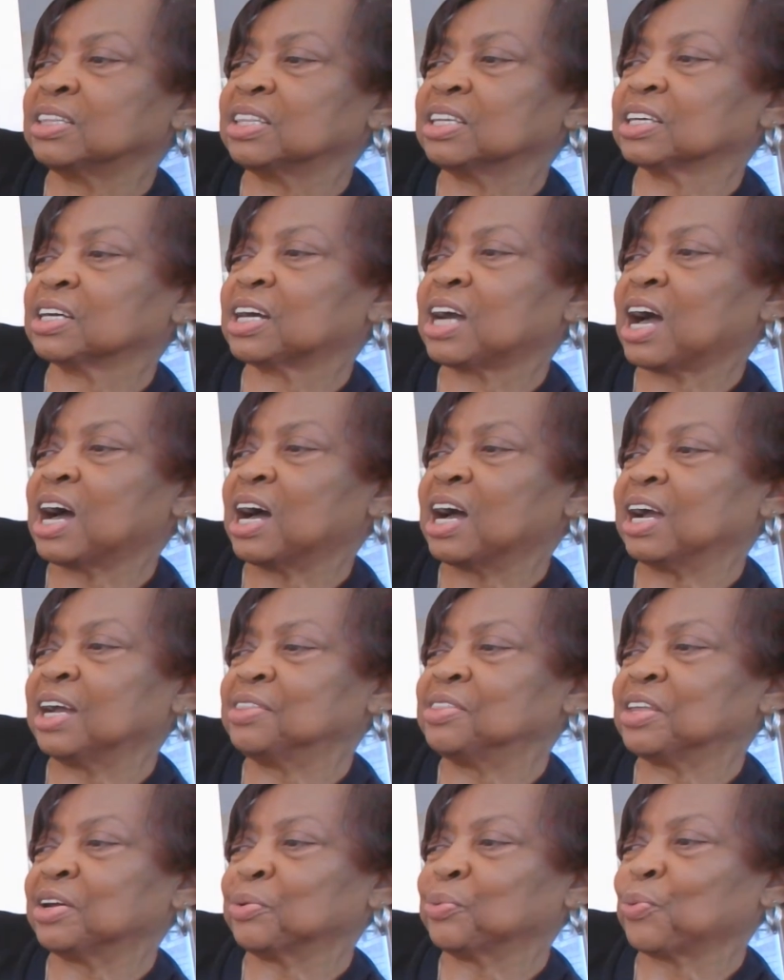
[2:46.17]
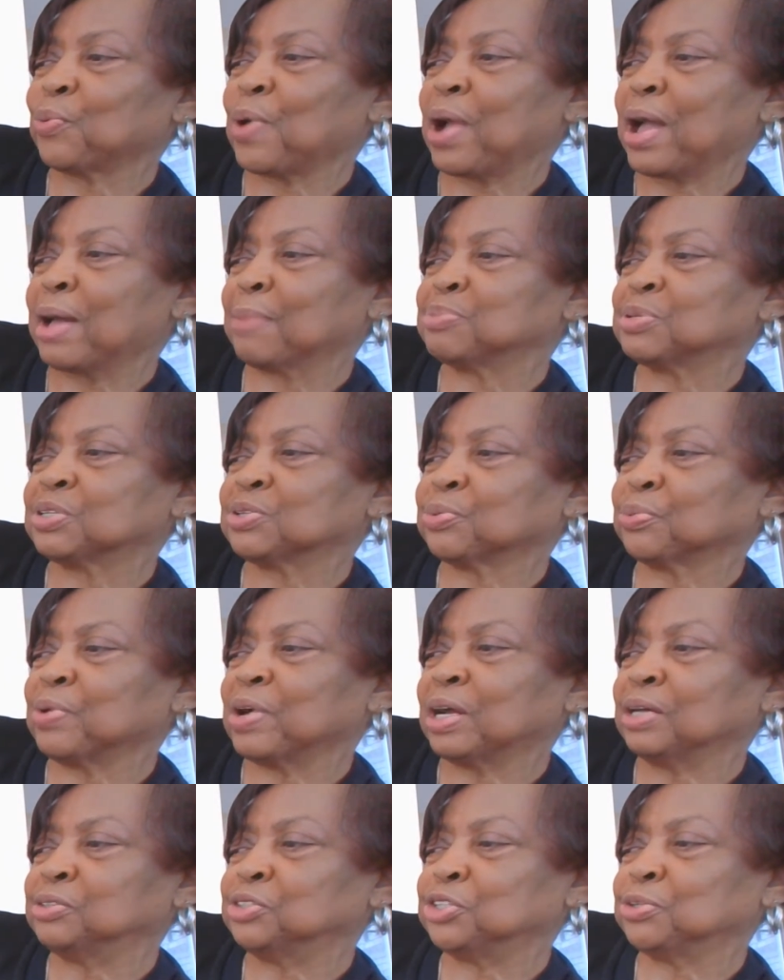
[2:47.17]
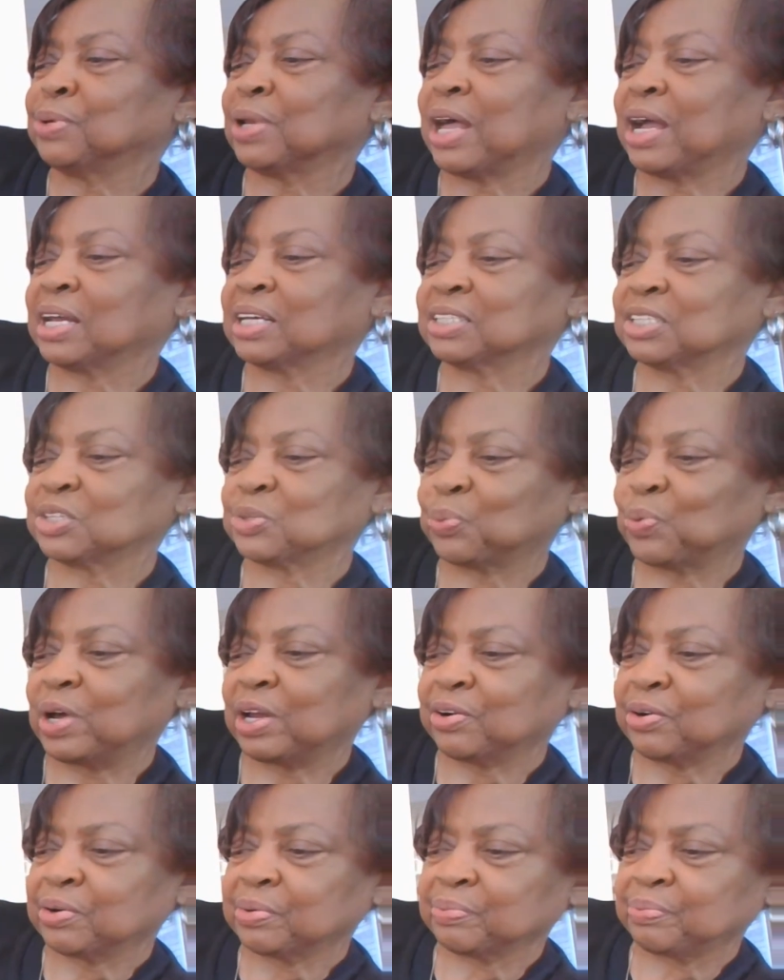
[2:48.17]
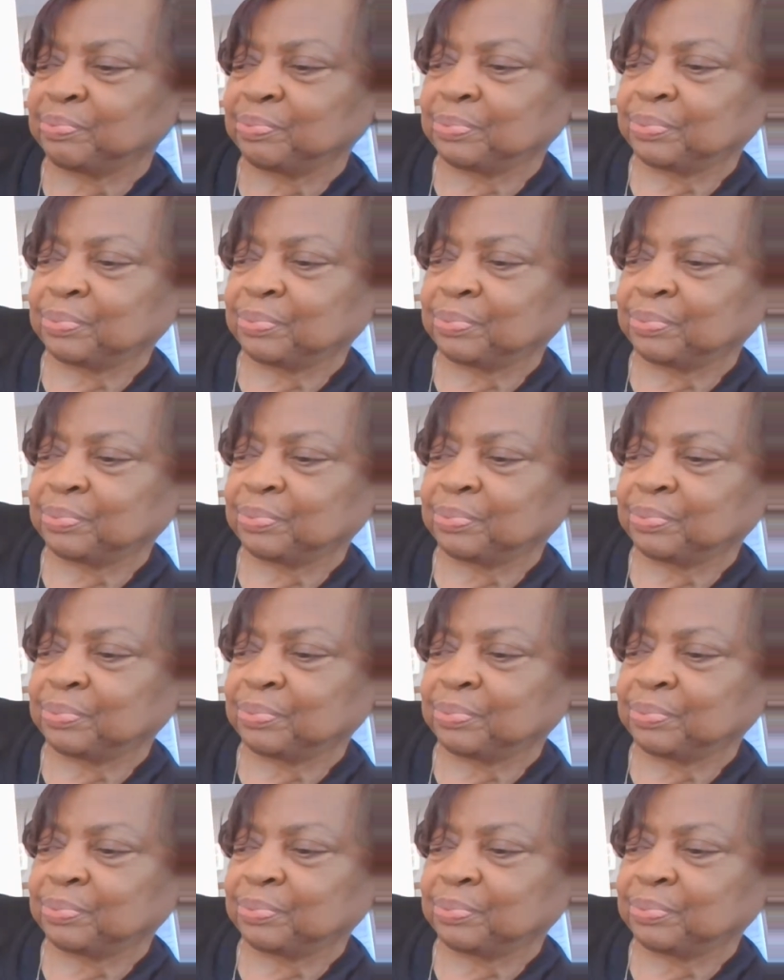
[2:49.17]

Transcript: the kind that wraps around you like a sweater.